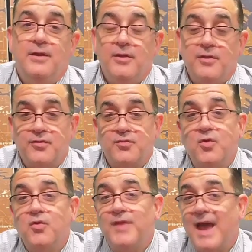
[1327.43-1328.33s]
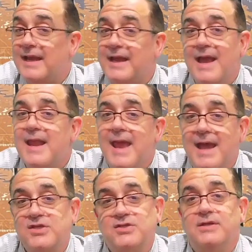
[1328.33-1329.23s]
through that
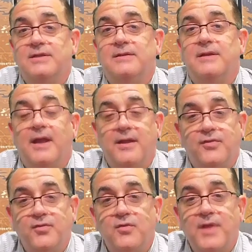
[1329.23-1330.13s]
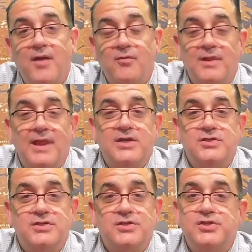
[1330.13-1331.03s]
connection and through that
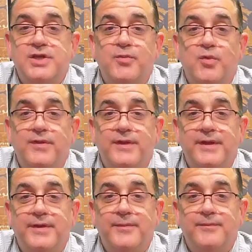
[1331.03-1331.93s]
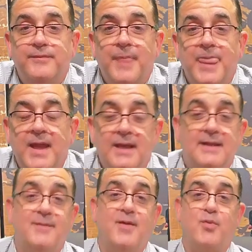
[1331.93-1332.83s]
relationship with Him.
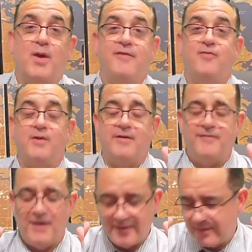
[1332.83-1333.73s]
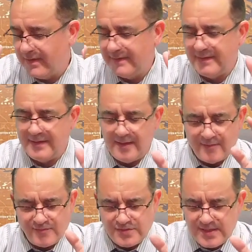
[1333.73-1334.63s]
Let me pray for you. Father, in the name
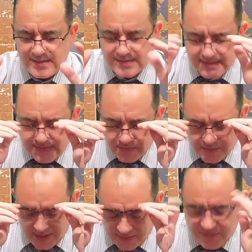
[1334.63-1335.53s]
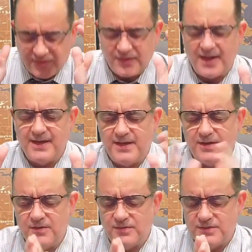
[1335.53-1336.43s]
of Jesus, Lord, I thank
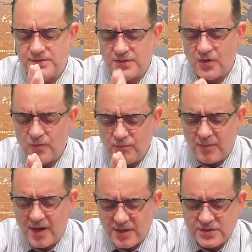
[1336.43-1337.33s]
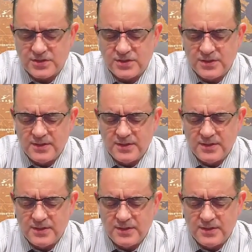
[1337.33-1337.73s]
you so much